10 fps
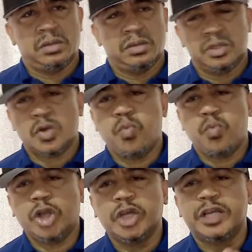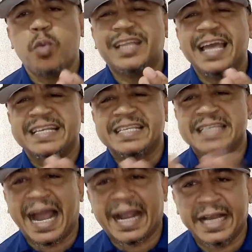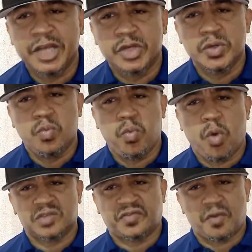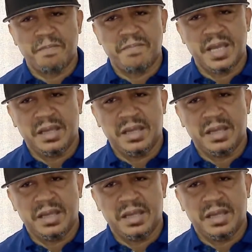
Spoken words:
So what exactly do you want from me?